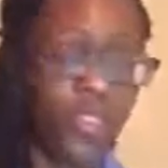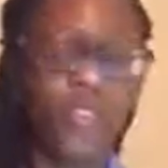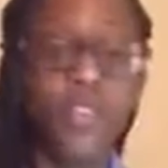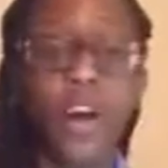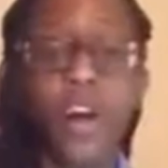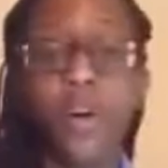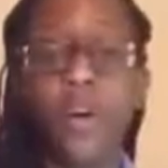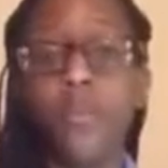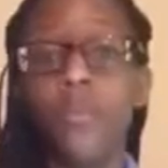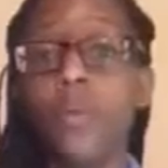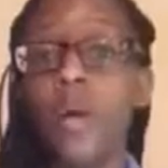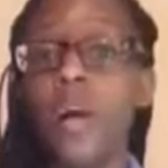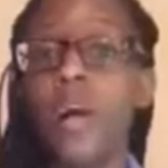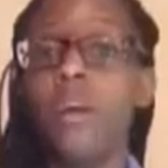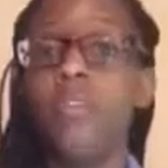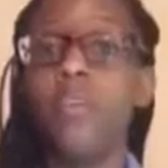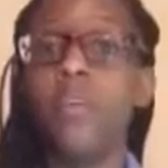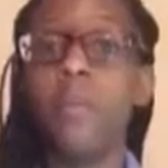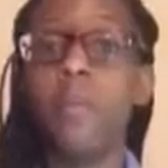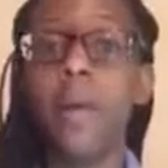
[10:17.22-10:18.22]
their way
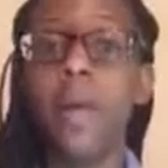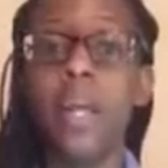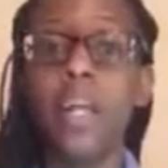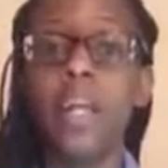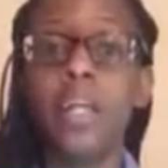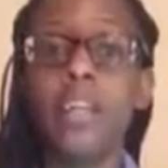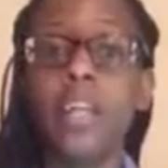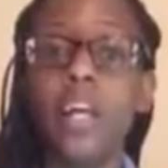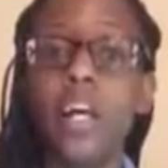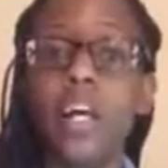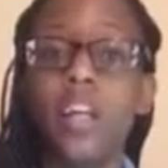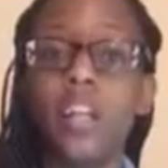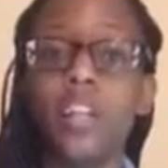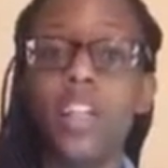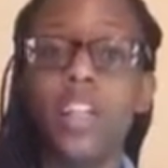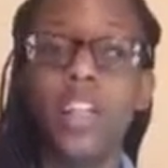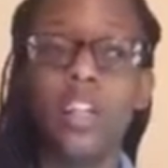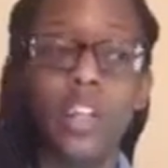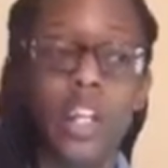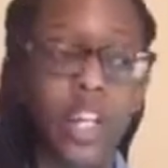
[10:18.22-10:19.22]
of demanding that
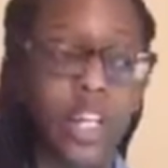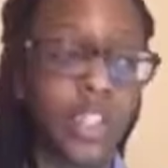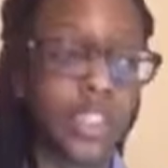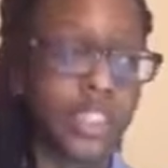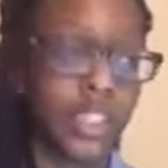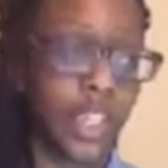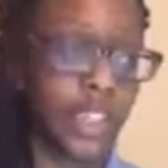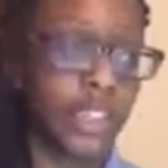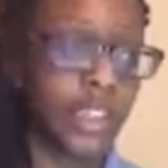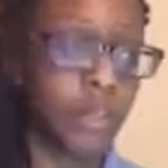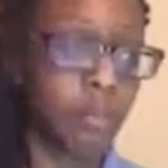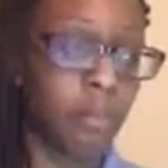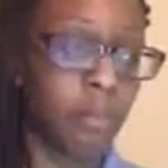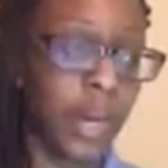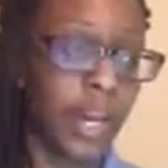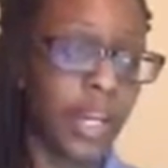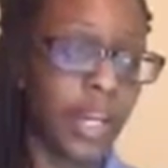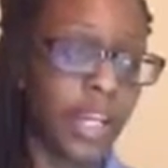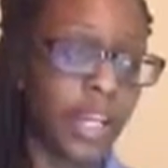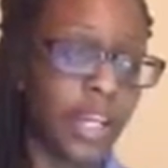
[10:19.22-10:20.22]
the United States
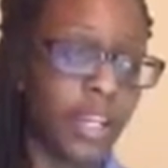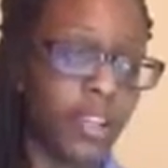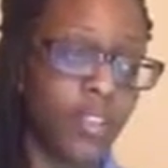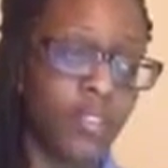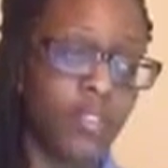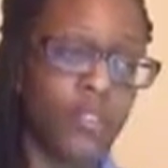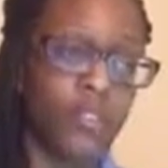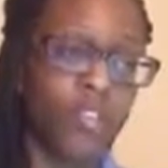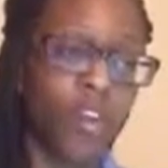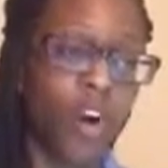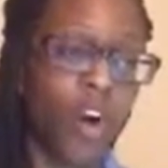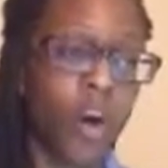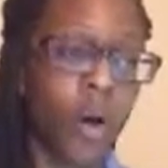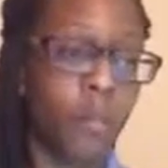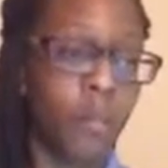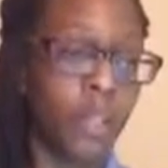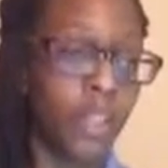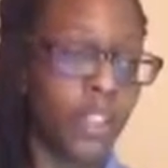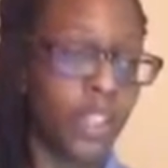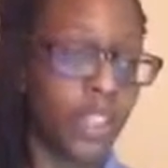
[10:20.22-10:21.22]
abandon all
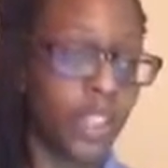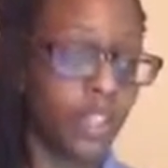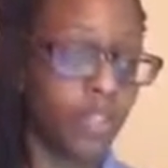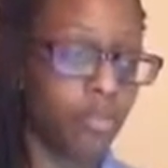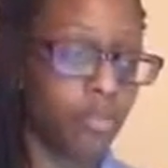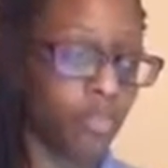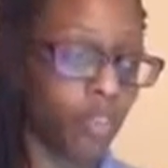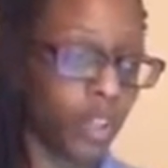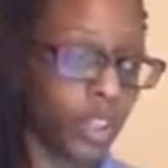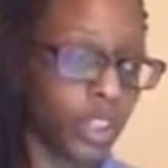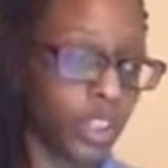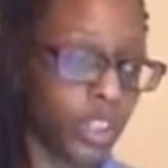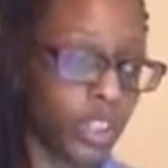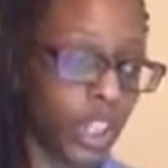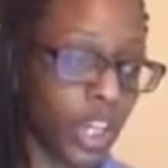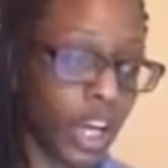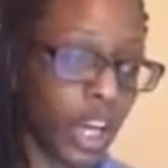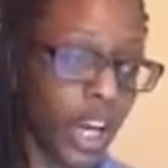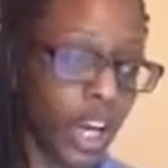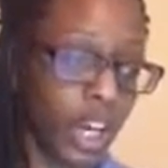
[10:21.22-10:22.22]
military forts
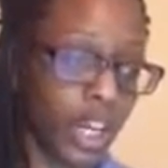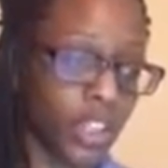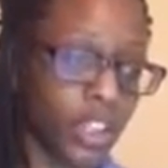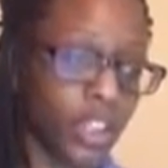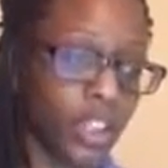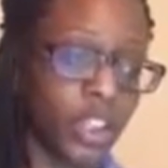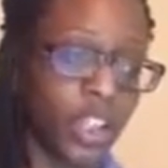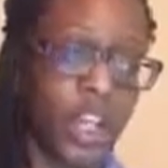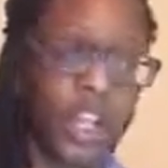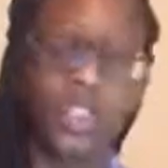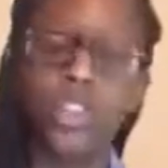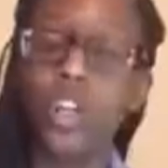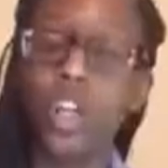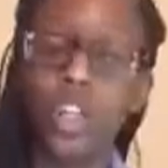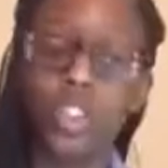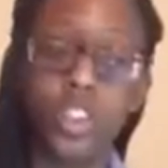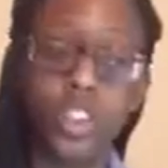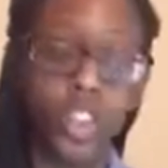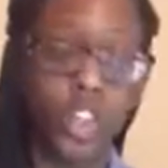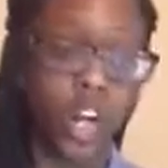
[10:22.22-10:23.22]
in their
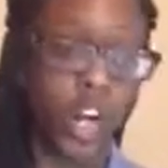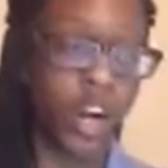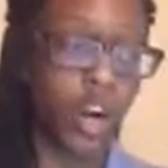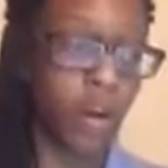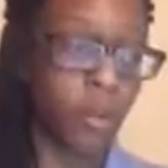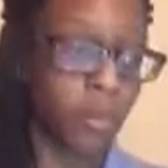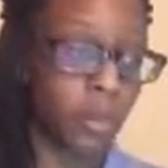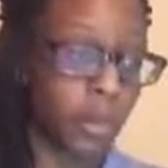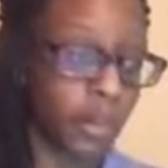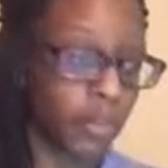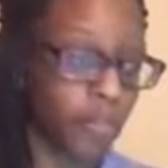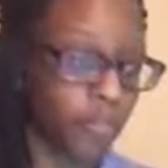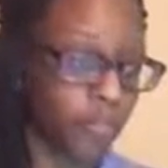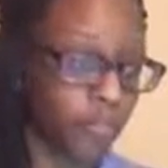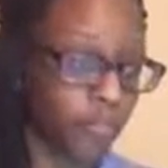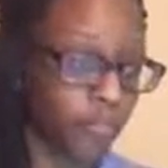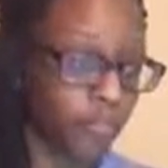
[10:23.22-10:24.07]
Charleston harbor.